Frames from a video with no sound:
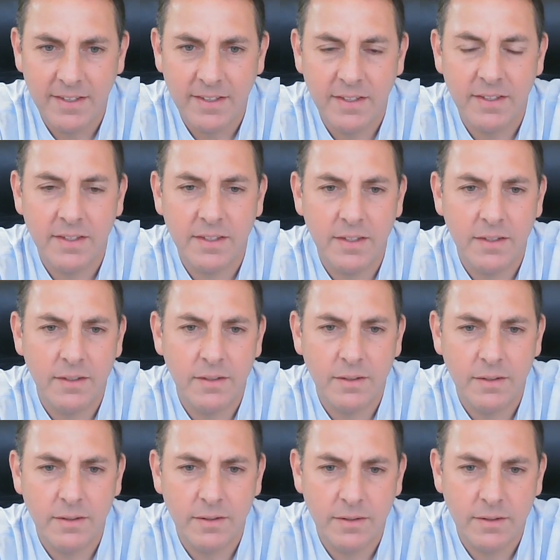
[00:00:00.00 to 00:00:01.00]

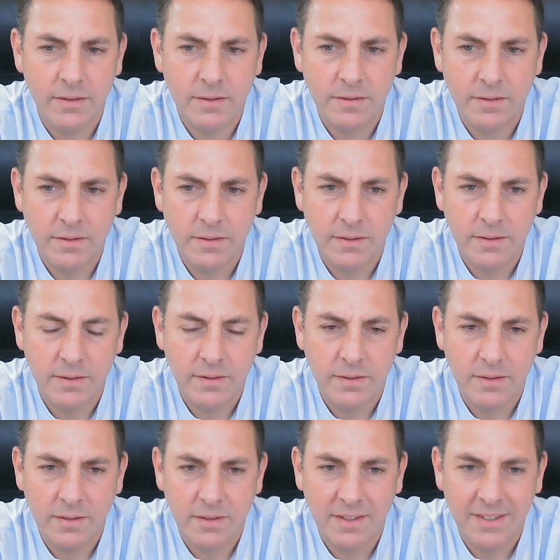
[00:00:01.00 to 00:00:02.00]

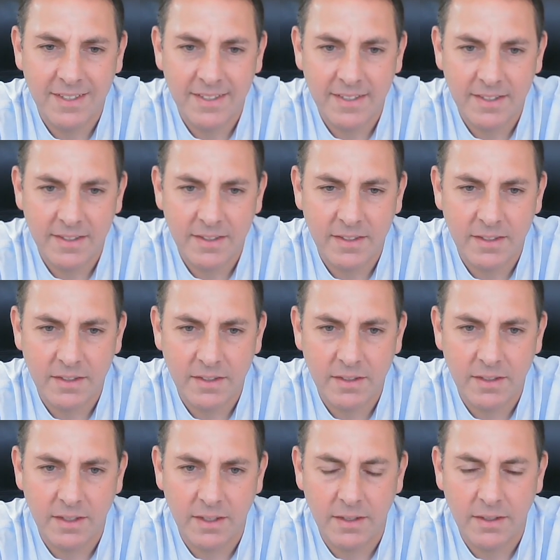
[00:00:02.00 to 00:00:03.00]

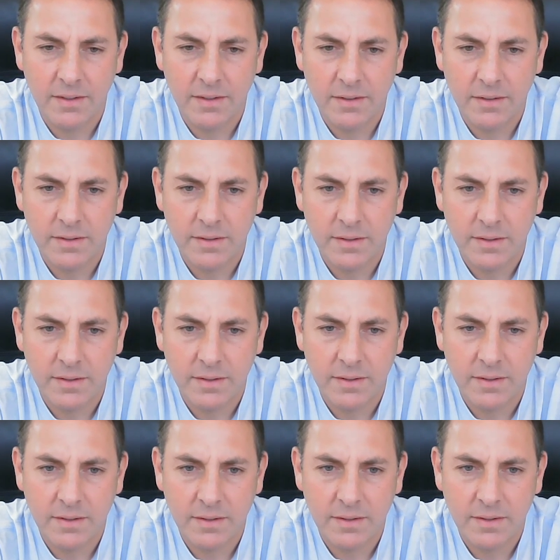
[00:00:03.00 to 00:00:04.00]

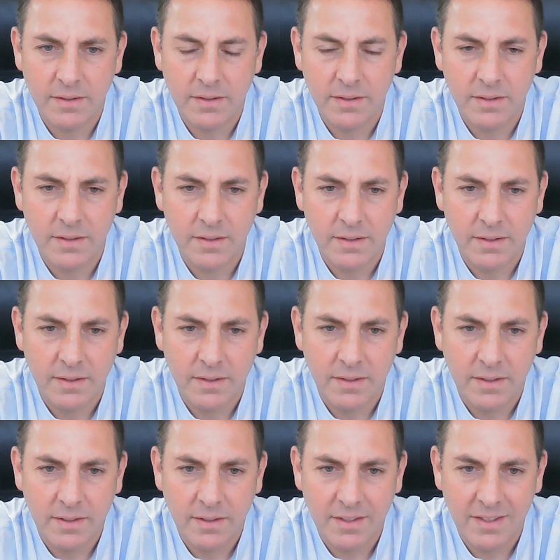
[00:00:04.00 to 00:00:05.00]

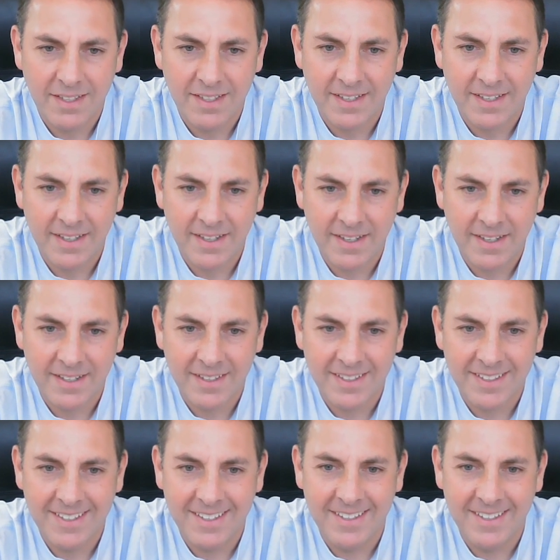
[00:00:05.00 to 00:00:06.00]

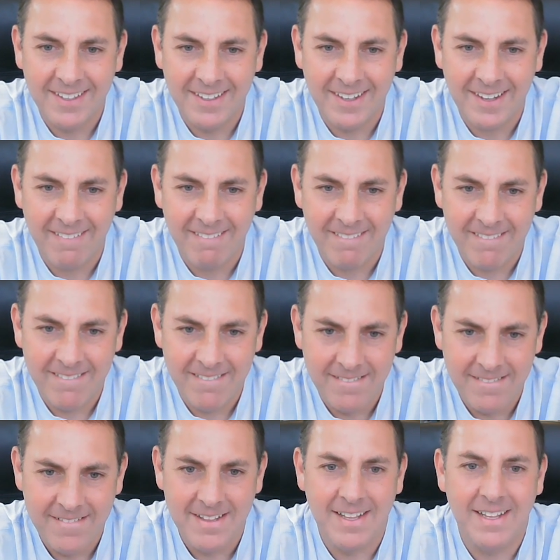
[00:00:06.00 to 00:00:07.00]

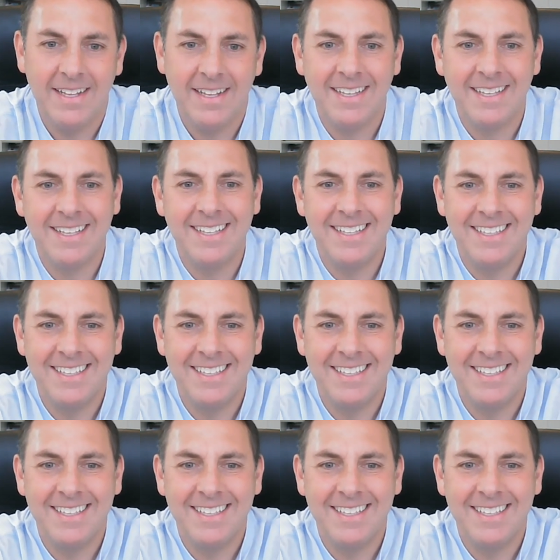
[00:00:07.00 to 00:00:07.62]
(not speaking)